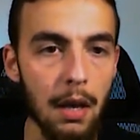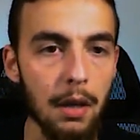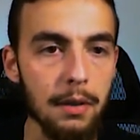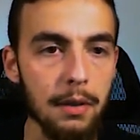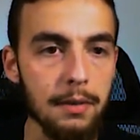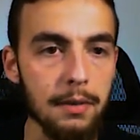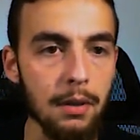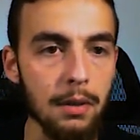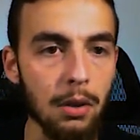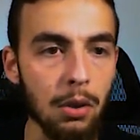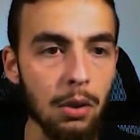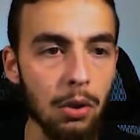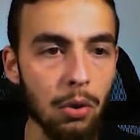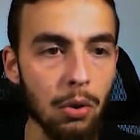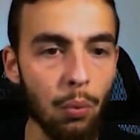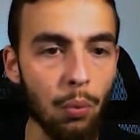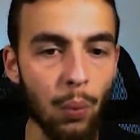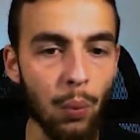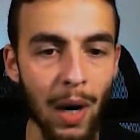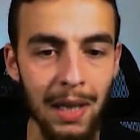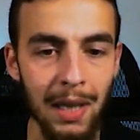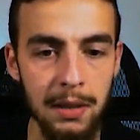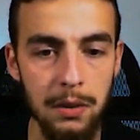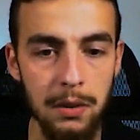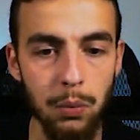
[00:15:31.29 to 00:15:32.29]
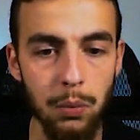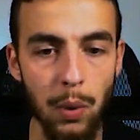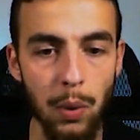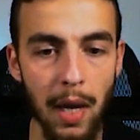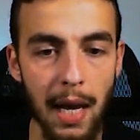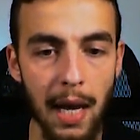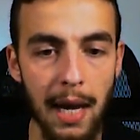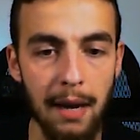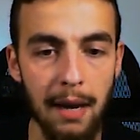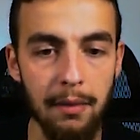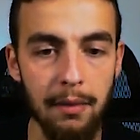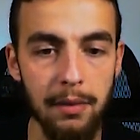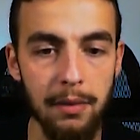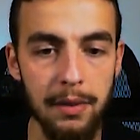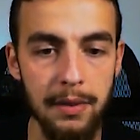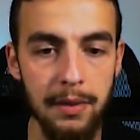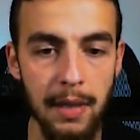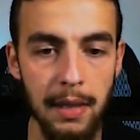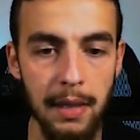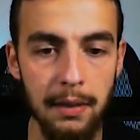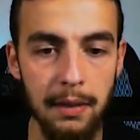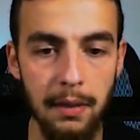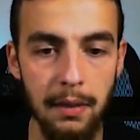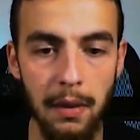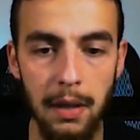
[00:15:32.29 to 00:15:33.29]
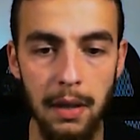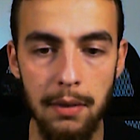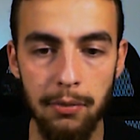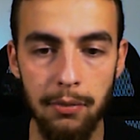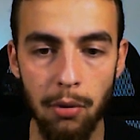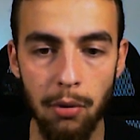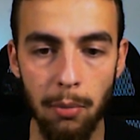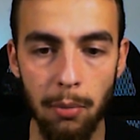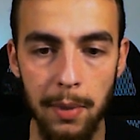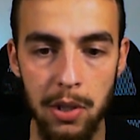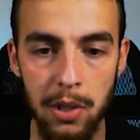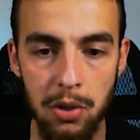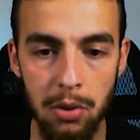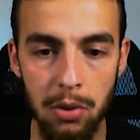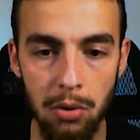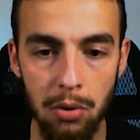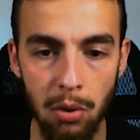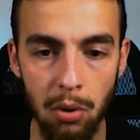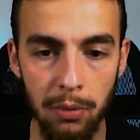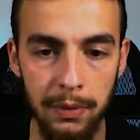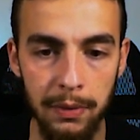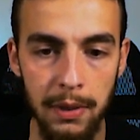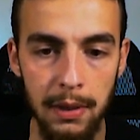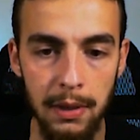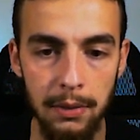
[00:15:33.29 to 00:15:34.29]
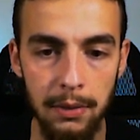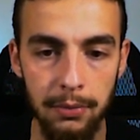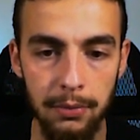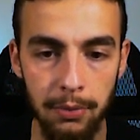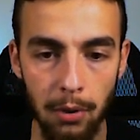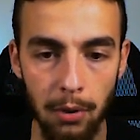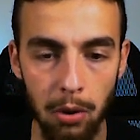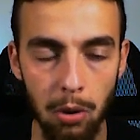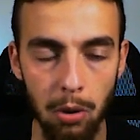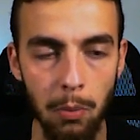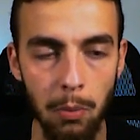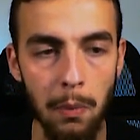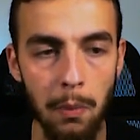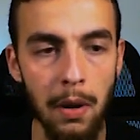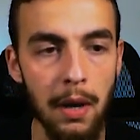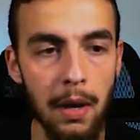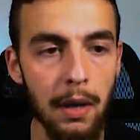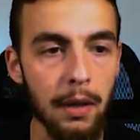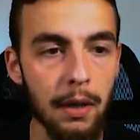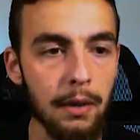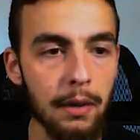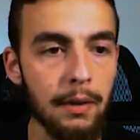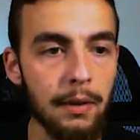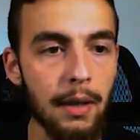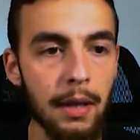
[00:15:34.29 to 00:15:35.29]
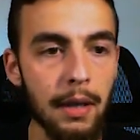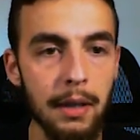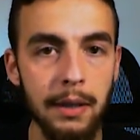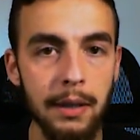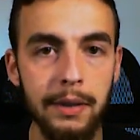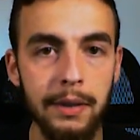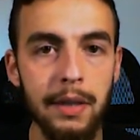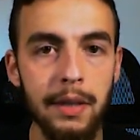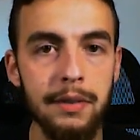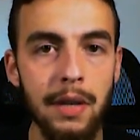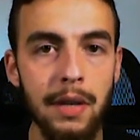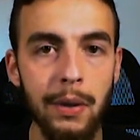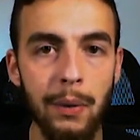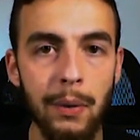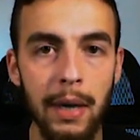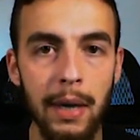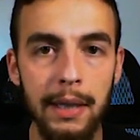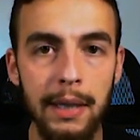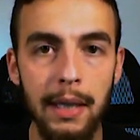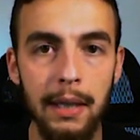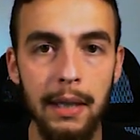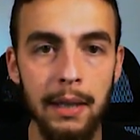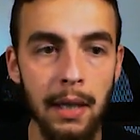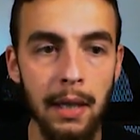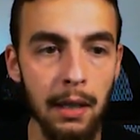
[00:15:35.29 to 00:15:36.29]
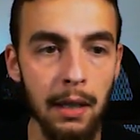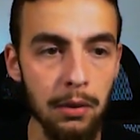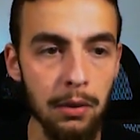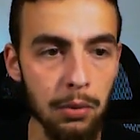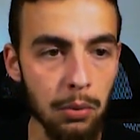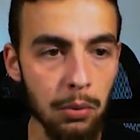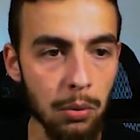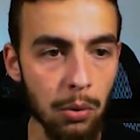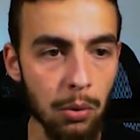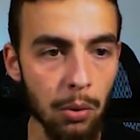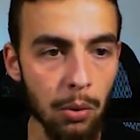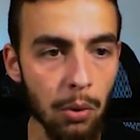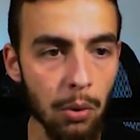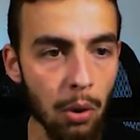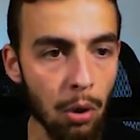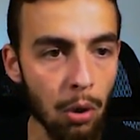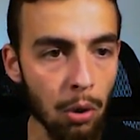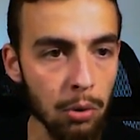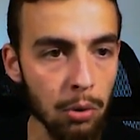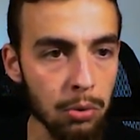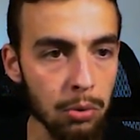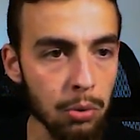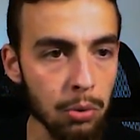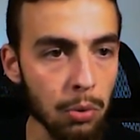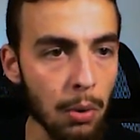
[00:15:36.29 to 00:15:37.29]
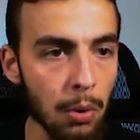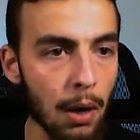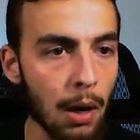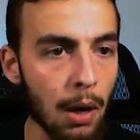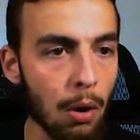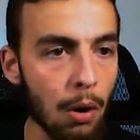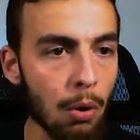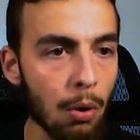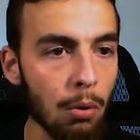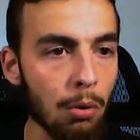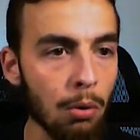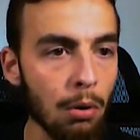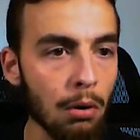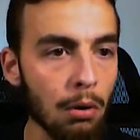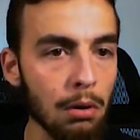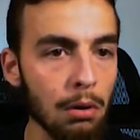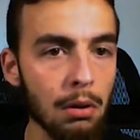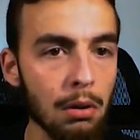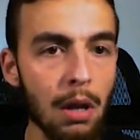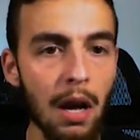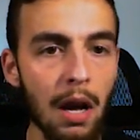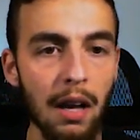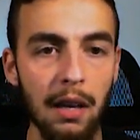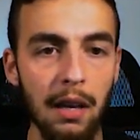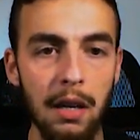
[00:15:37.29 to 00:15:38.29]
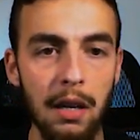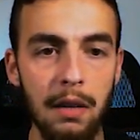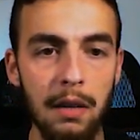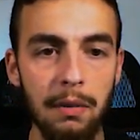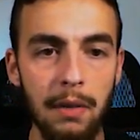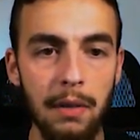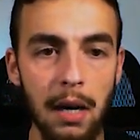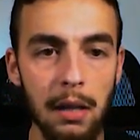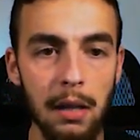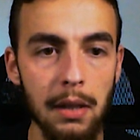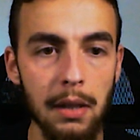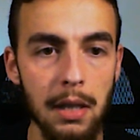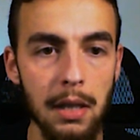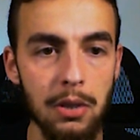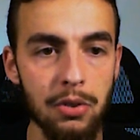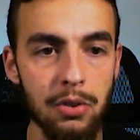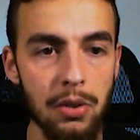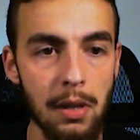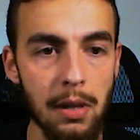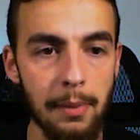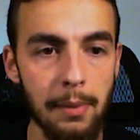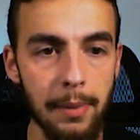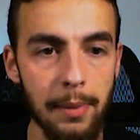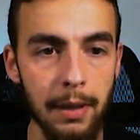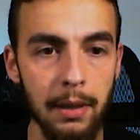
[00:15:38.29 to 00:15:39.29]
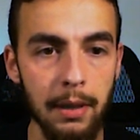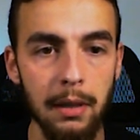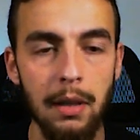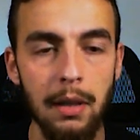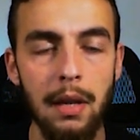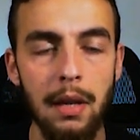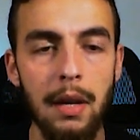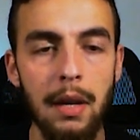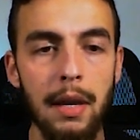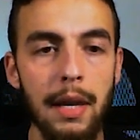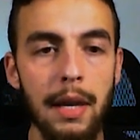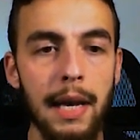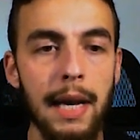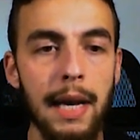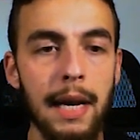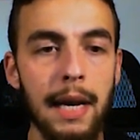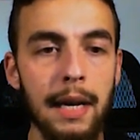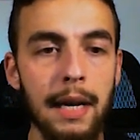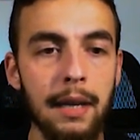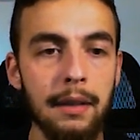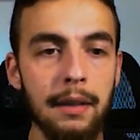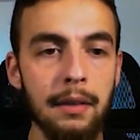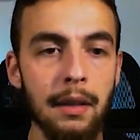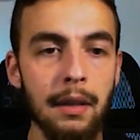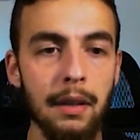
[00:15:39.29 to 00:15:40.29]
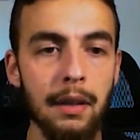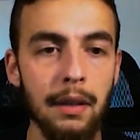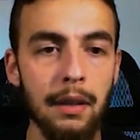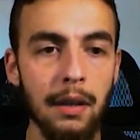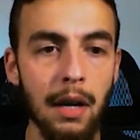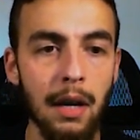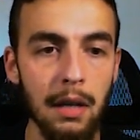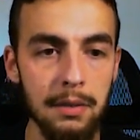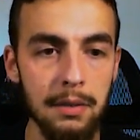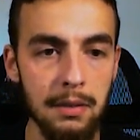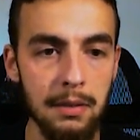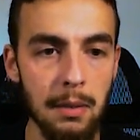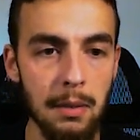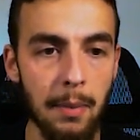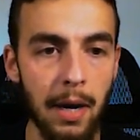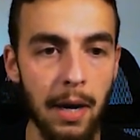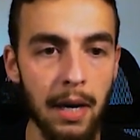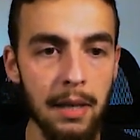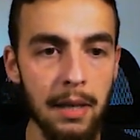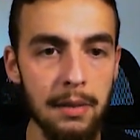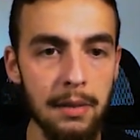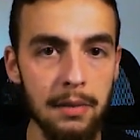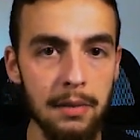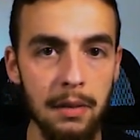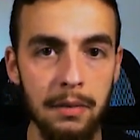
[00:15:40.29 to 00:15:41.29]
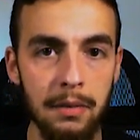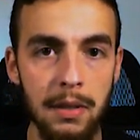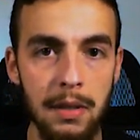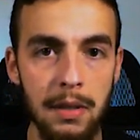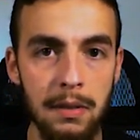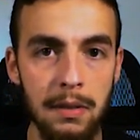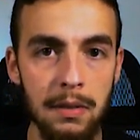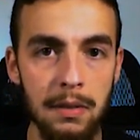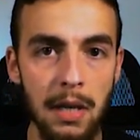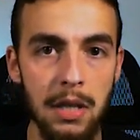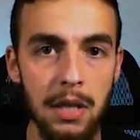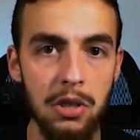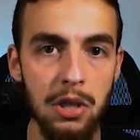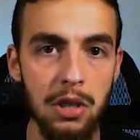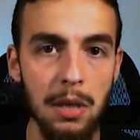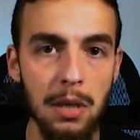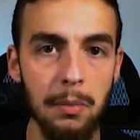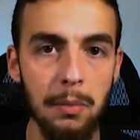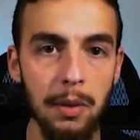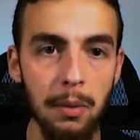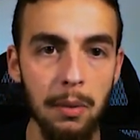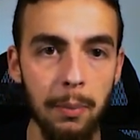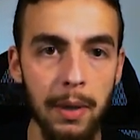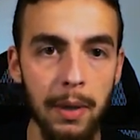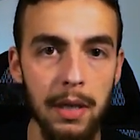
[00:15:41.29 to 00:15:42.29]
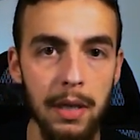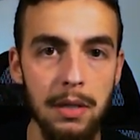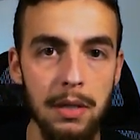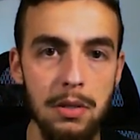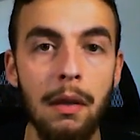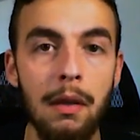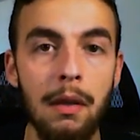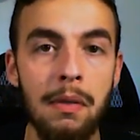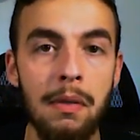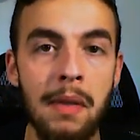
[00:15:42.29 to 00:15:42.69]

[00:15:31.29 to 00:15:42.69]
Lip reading: So once we have sent the information of the form, then it is a great idea to go to our login.html and customize this HTML page.